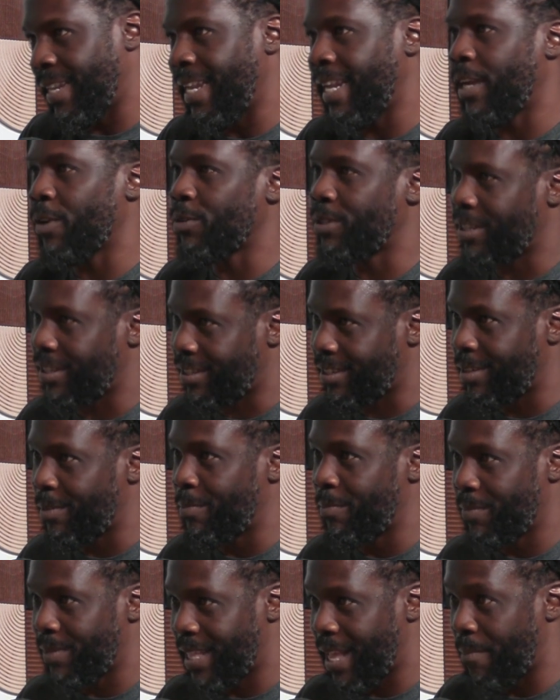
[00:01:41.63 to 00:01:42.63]

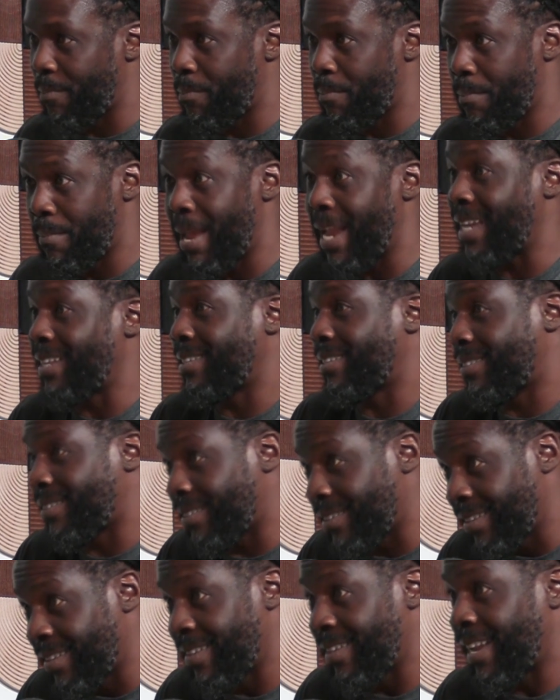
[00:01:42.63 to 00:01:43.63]
ecosystem yeah. that
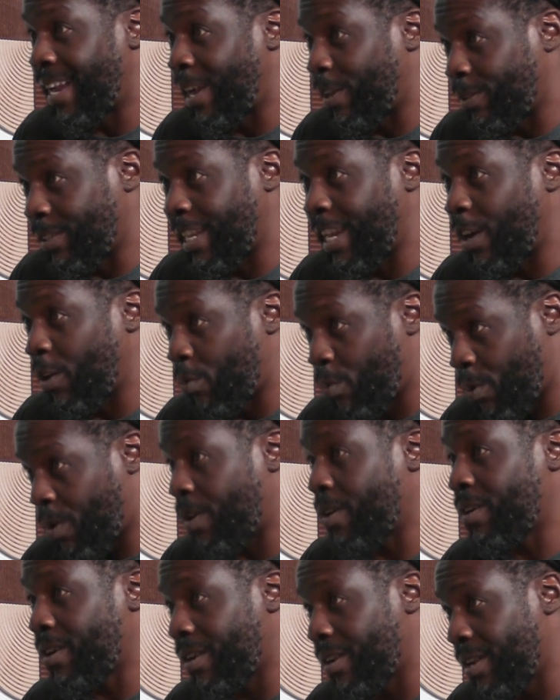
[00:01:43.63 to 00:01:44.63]
makes healthcare
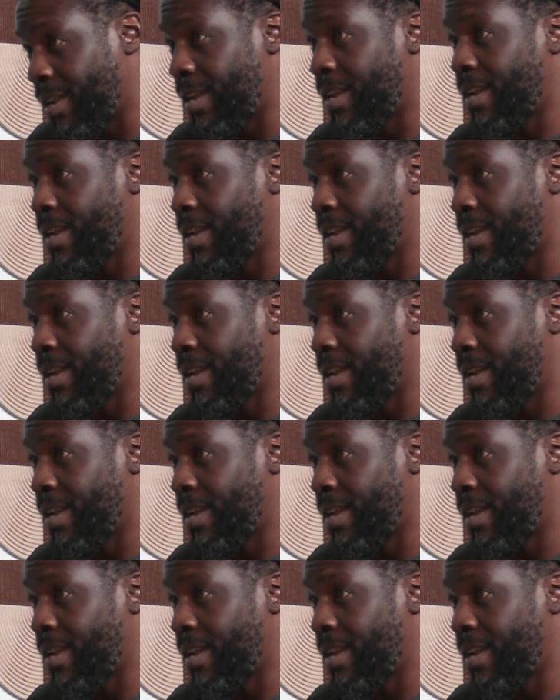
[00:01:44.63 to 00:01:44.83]
work.